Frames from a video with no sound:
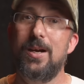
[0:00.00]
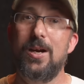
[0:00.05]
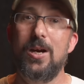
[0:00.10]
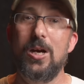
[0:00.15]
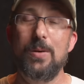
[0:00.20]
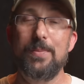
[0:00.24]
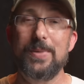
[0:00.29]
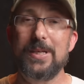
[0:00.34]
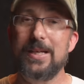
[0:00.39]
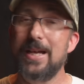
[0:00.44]

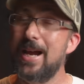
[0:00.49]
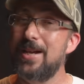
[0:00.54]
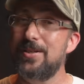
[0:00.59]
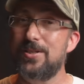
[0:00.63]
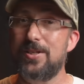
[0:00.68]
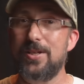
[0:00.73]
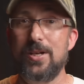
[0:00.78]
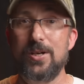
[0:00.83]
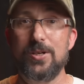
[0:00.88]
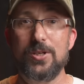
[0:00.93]
the
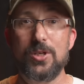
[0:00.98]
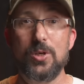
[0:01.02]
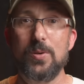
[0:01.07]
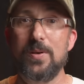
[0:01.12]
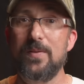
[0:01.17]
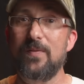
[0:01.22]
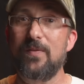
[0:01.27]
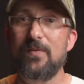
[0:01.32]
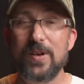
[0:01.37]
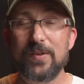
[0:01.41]
guys that are
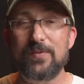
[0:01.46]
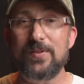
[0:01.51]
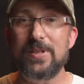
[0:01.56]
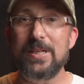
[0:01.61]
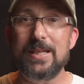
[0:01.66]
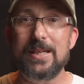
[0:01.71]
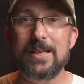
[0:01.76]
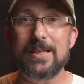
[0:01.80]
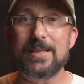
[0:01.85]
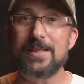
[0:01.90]
doing
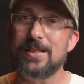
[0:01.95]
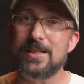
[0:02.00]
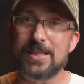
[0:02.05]
50 and